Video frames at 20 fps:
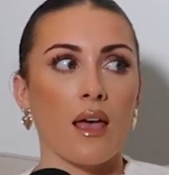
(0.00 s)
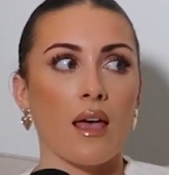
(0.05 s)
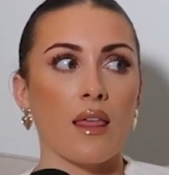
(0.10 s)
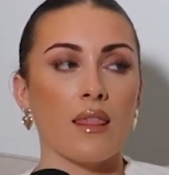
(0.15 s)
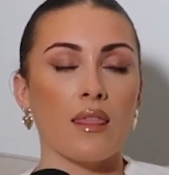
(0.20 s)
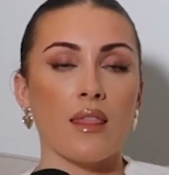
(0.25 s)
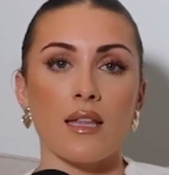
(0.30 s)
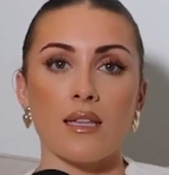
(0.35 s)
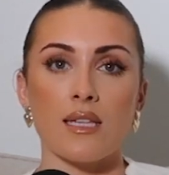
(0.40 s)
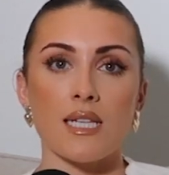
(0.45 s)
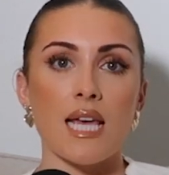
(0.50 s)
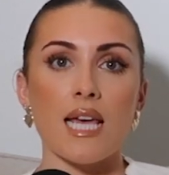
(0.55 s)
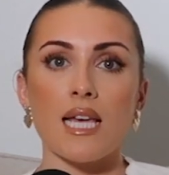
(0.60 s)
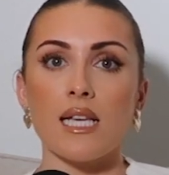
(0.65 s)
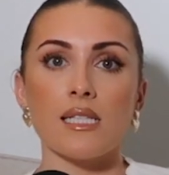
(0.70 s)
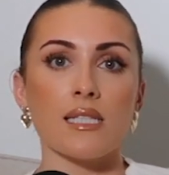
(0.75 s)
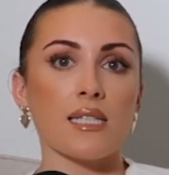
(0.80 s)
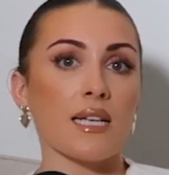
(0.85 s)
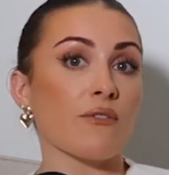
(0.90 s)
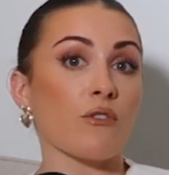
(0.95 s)
The
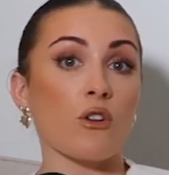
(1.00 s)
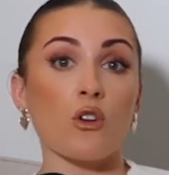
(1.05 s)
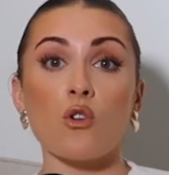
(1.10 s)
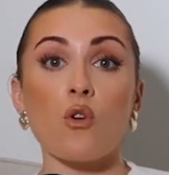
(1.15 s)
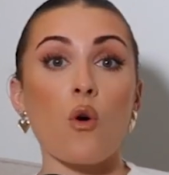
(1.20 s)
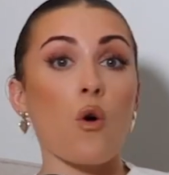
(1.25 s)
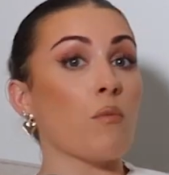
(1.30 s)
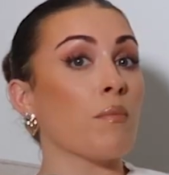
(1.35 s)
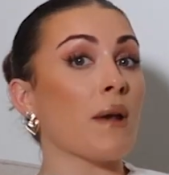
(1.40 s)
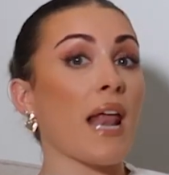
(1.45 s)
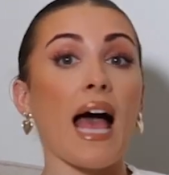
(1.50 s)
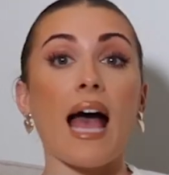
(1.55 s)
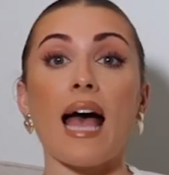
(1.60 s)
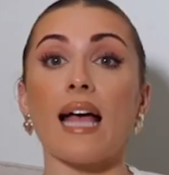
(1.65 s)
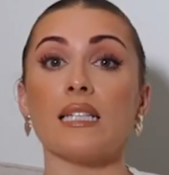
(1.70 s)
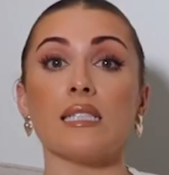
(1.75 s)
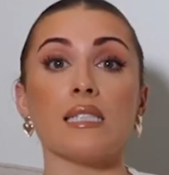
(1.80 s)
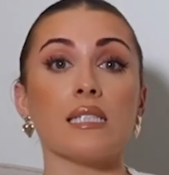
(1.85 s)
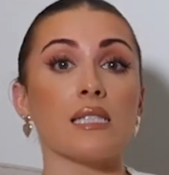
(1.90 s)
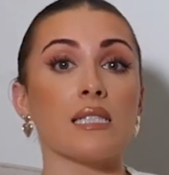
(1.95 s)
days that I've got no
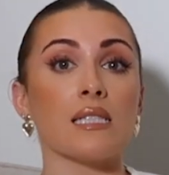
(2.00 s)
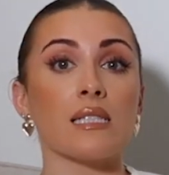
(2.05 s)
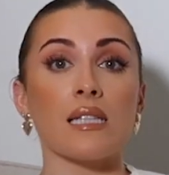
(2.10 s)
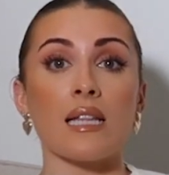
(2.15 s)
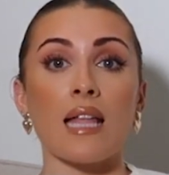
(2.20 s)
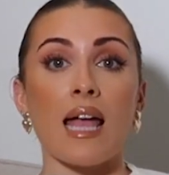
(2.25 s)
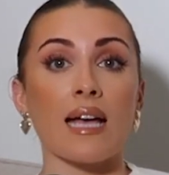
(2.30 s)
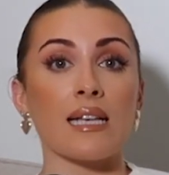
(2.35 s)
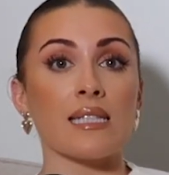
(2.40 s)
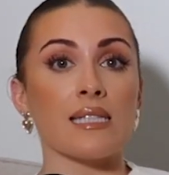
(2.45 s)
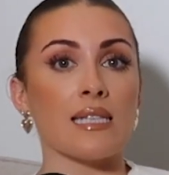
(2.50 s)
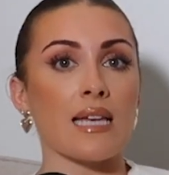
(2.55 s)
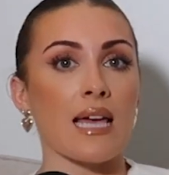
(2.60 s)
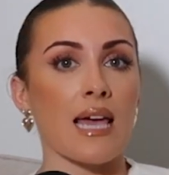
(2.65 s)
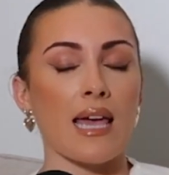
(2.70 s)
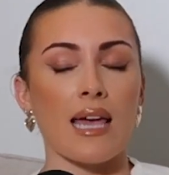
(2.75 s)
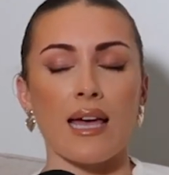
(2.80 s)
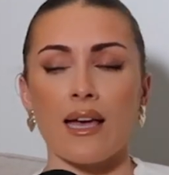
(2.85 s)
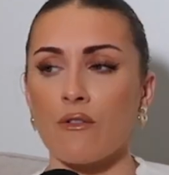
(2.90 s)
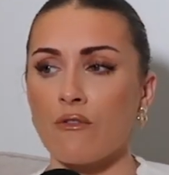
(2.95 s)
plans the next
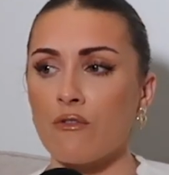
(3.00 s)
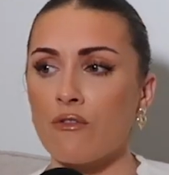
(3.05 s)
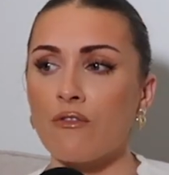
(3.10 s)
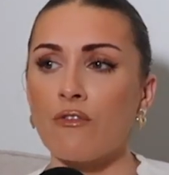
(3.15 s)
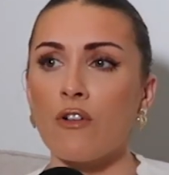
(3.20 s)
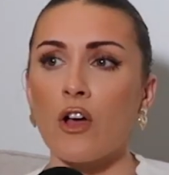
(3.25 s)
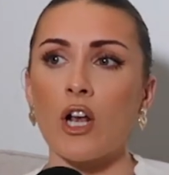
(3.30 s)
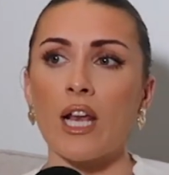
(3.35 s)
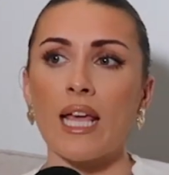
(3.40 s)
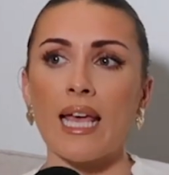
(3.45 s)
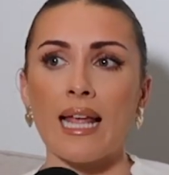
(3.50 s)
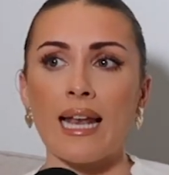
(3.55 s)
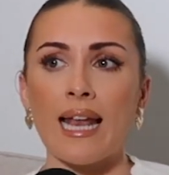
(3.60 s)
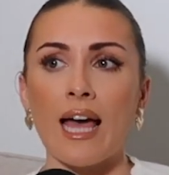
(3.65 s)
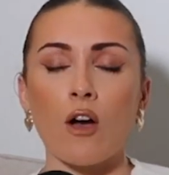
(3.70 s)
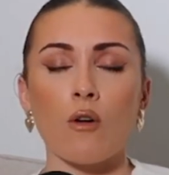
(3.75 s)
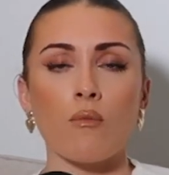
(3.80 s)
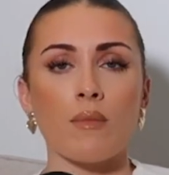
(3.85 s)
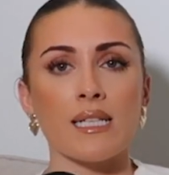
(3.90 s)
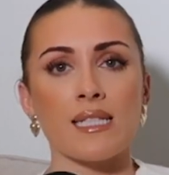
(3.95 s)
day, I can fully
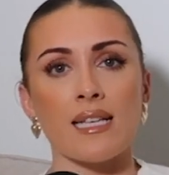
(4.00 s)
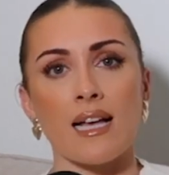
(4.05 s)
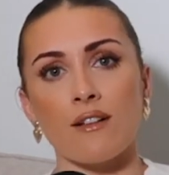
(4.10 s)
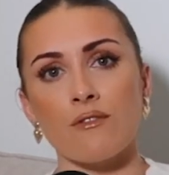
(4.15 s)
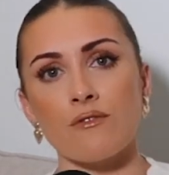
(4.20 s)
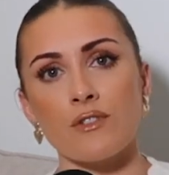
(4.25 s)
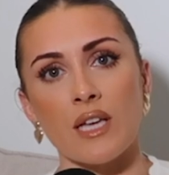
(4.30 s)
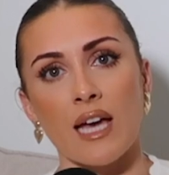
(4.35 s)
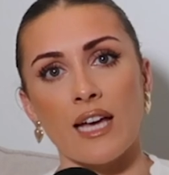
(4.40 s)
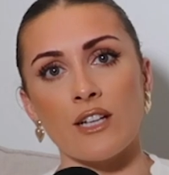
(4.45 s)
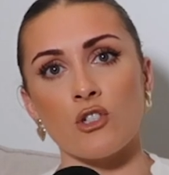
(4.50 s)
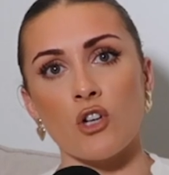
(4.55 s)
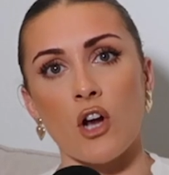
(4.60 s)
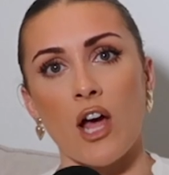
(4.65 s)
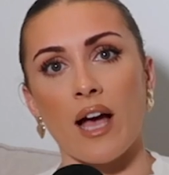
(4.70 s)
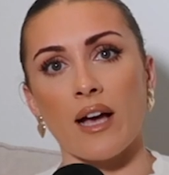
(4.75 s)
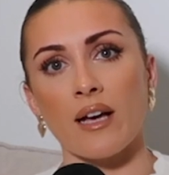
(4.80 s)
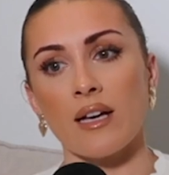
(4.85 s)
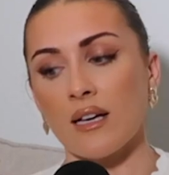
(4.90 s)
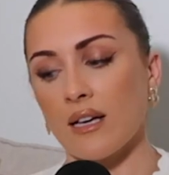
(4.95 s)
allow myself to get
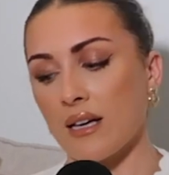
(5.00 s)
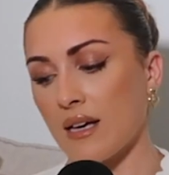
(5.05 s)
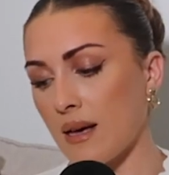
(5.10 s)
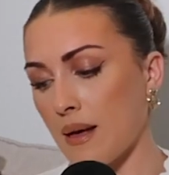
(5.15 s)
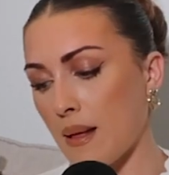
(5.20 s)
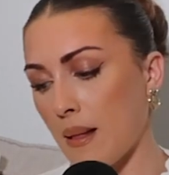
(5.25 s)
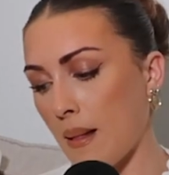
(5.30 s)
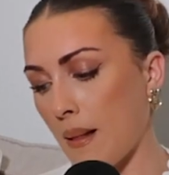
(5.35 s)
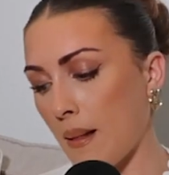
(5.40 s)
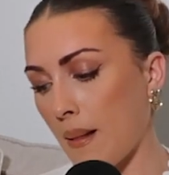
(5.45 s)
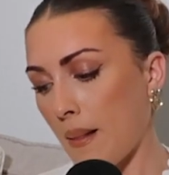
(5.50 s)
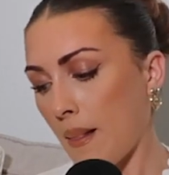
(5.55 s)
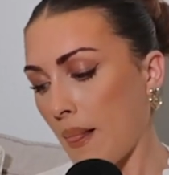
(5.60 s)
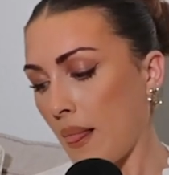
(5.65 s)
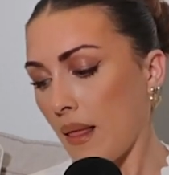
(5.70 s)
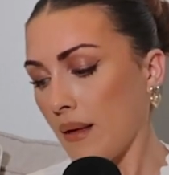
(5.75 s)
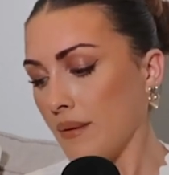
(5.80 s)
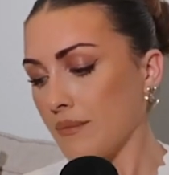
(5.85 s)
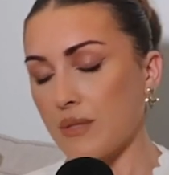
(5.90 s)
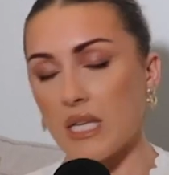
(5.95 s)
drunk.
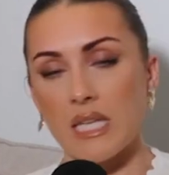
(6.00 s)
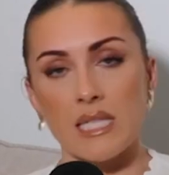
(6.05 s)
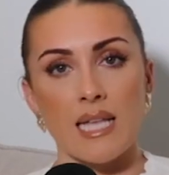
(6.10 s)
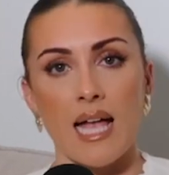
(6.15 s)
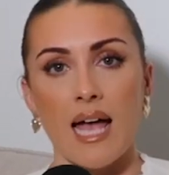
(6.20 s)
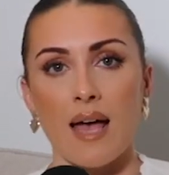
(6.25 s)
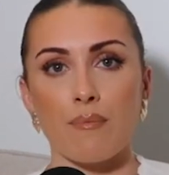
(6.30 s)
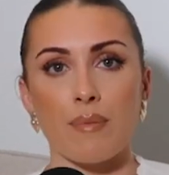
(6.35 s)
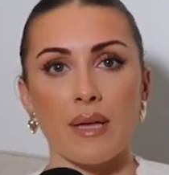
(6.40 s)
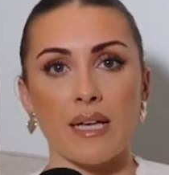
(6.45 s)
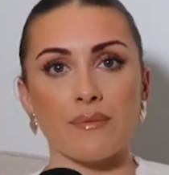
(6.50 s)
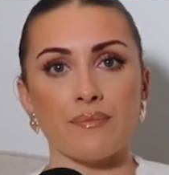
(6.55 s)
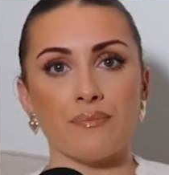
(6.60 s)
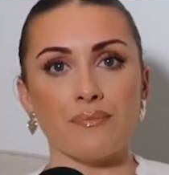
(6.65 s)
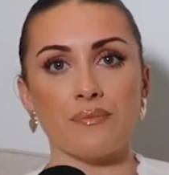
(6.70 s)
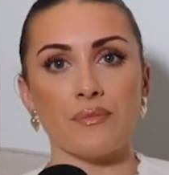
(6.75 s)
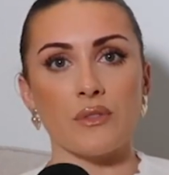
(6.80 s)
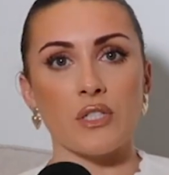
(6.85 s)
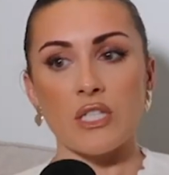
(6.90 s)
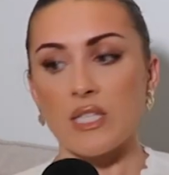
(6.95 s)
Doesn't happen.
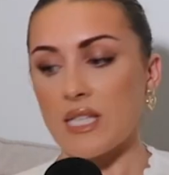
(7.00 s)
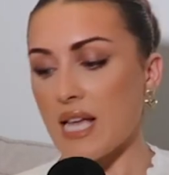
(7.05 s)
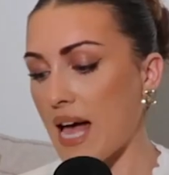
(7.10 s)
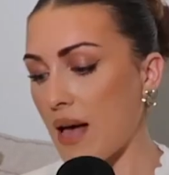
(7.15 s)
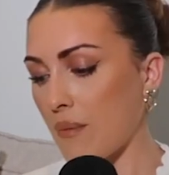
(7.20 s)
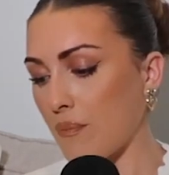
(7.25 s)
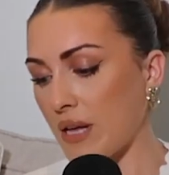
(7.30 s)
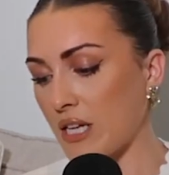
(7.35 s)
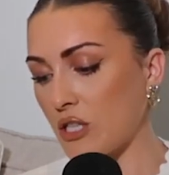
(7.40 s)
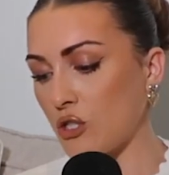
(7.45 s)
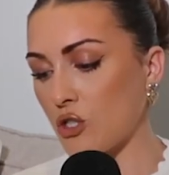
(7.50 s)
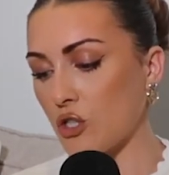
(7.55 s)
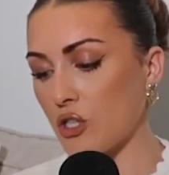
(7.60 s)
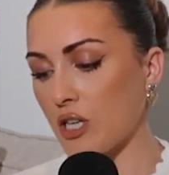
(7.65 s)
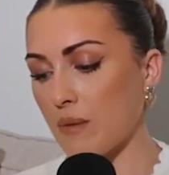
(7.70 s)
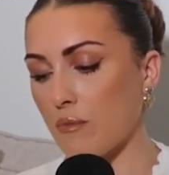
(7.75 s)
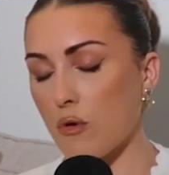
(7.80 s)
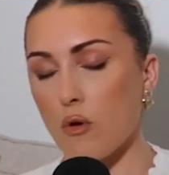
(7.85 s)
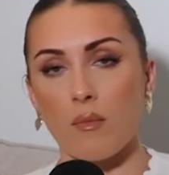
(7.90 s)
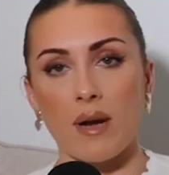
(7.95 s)
Don't
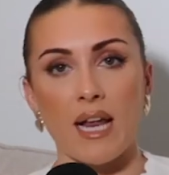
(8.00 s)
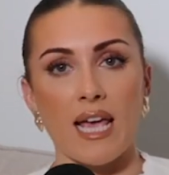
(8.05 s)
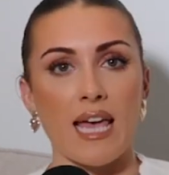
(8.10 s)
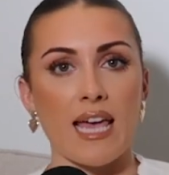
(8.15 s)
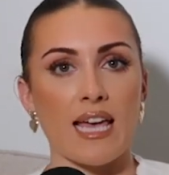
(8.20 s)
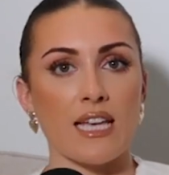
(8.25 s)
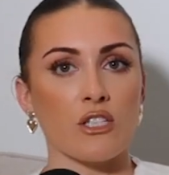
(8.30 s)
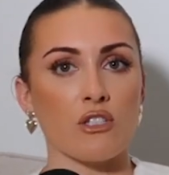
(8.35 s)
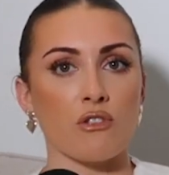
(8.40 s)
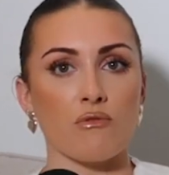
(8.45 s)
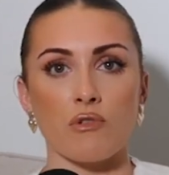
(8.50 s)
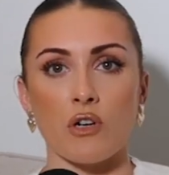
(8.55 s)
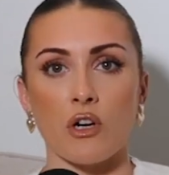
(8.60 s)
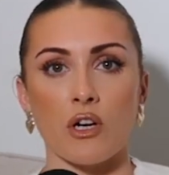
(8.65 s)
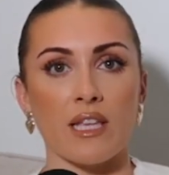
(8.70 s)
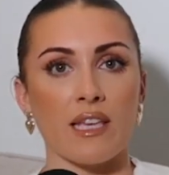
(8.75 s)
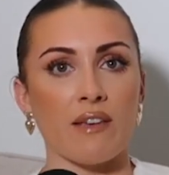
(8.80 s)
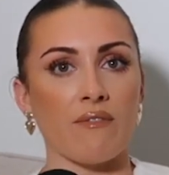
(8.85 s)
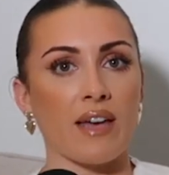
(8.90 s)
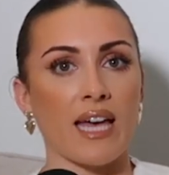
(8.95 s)
come home late. Don't
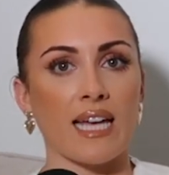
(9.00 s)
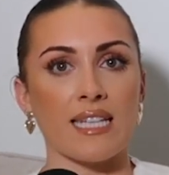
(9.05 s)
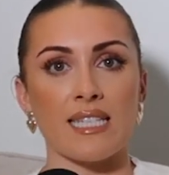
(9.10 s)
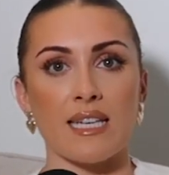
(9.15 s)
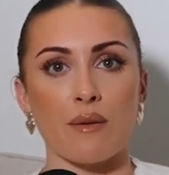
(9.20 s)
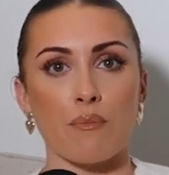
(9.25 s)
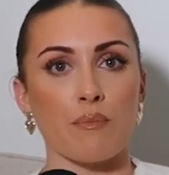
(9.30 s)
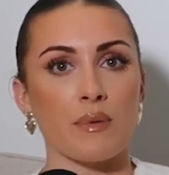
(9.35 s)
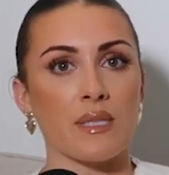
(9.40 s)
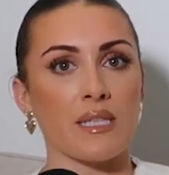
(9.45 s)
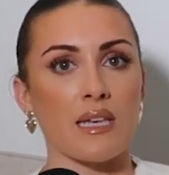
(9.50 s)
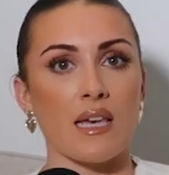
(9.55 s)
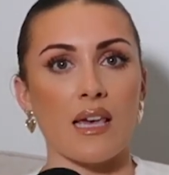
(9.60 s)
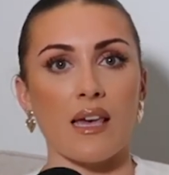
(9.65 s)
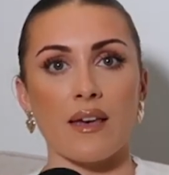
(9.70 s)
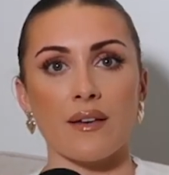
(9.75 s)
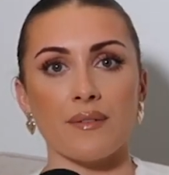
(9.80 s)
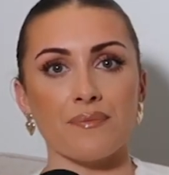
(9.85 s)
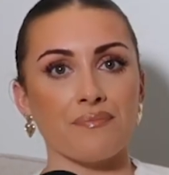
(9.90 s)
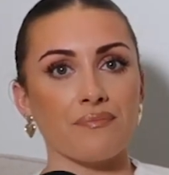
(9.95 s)
even get
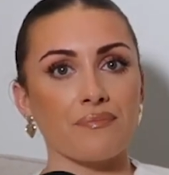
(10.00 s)
tipsy.